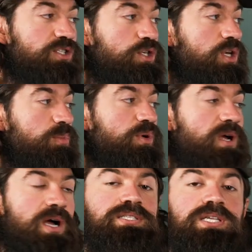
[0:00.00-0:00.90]
So you can put
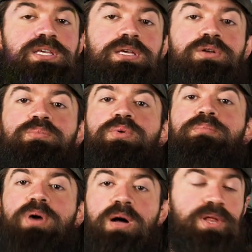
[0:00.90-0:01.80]
content that you don't
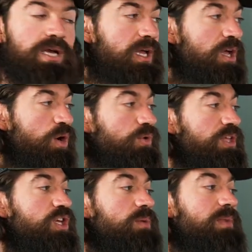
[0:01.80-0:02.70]
put public, or
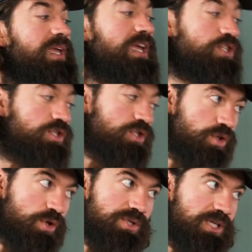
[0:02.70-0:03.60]
that you can make
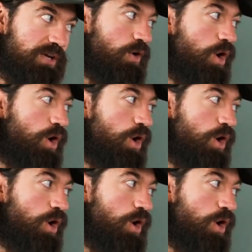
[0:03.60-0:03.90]
exclusive.